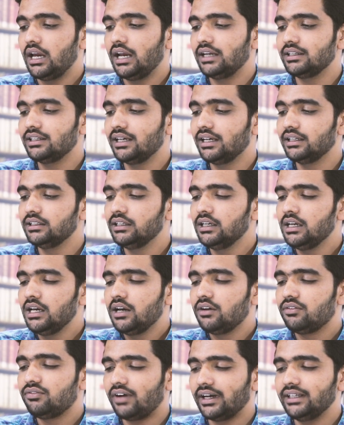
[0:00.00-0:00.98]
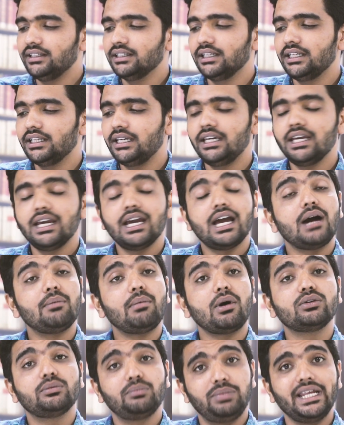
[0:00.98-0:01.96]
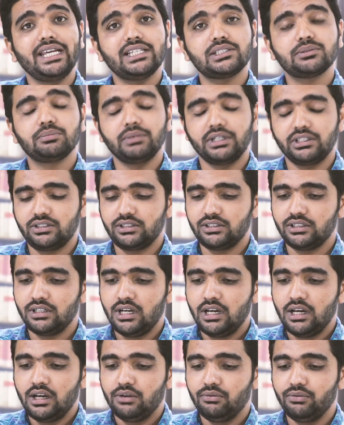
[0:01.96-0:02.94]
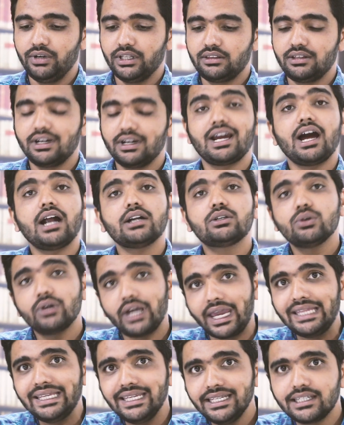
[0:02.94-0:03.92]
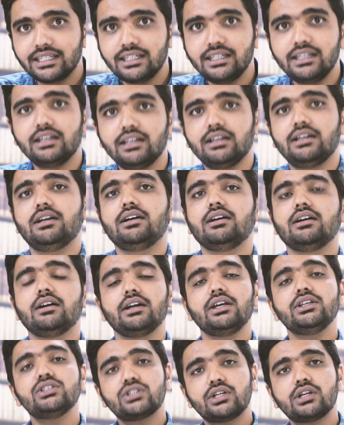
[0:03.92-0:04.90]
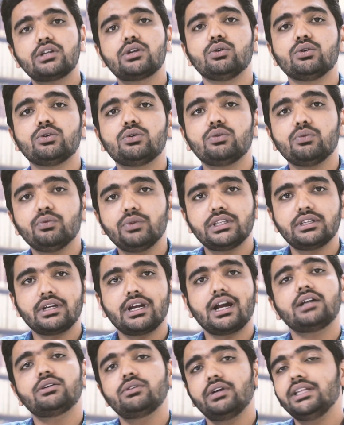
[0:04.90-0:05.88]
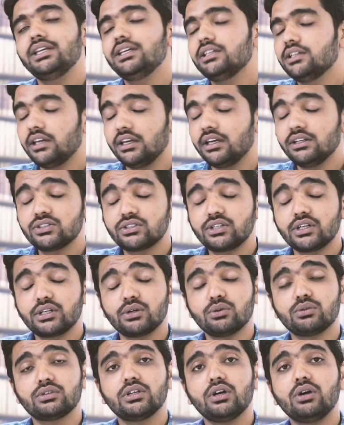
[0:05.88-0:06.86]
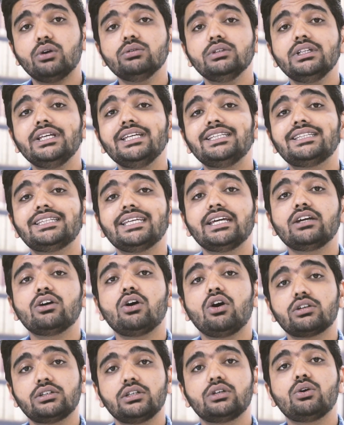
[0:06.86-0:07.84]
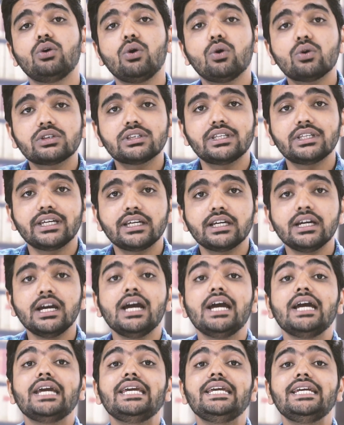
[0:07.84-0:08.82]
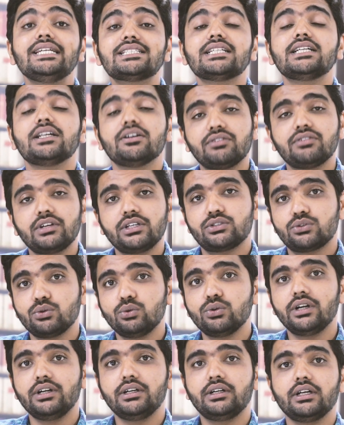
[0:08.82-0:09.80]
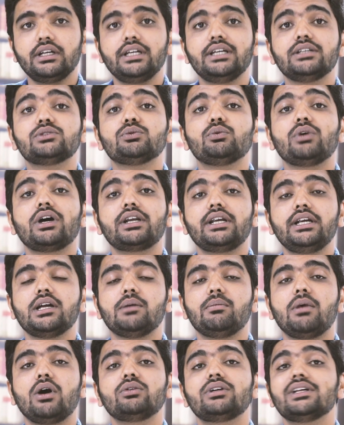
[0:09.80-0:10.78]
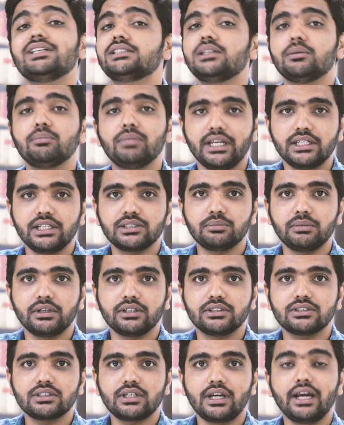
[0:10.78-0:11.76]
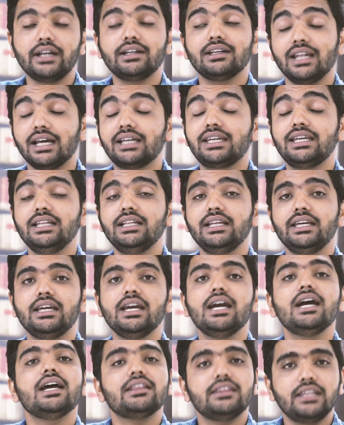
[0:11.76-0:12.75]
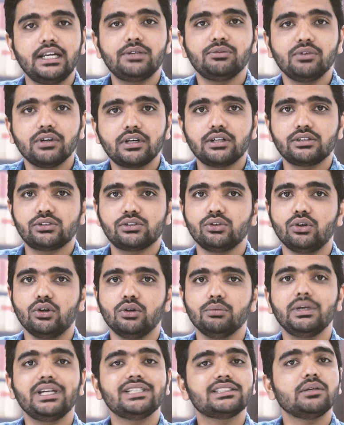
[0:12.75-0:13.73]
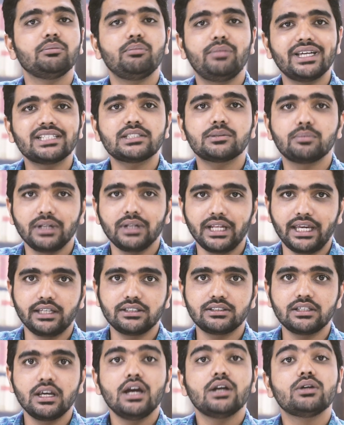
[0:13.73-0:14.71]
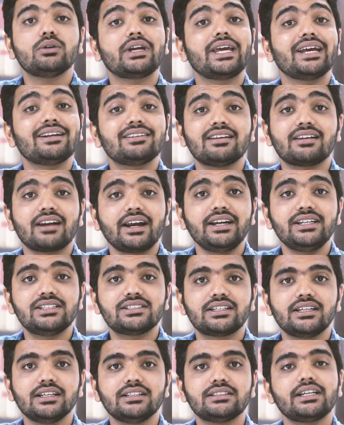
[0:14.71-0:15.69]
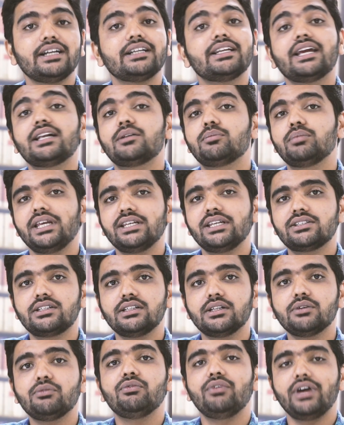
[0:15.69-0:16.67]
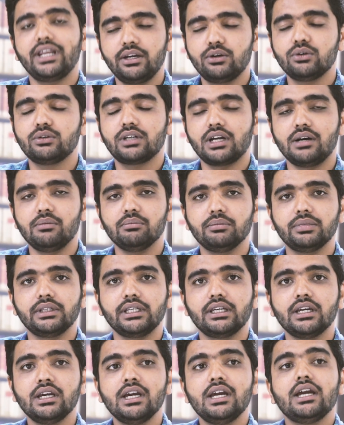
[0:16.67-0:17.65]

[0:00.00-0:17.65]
And then finally, about placements, with regard to any institute, the only thing or the core thing each and every student is worried about is the placements. And luckily, Networkers Home is the best place to get the right skills and get placed in a very good company.